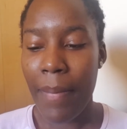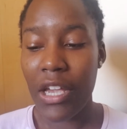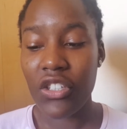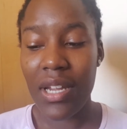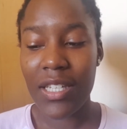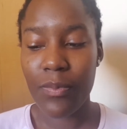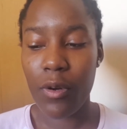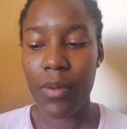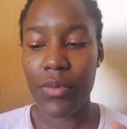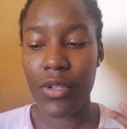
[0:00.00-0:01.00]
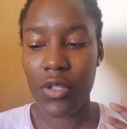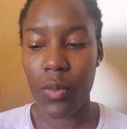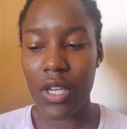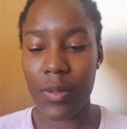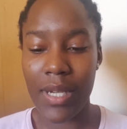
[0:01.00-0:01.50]
Patient has problems
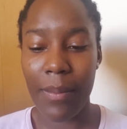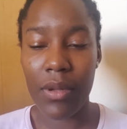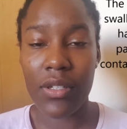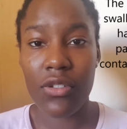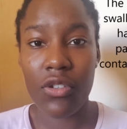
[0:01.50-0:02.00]
swallowing tablets.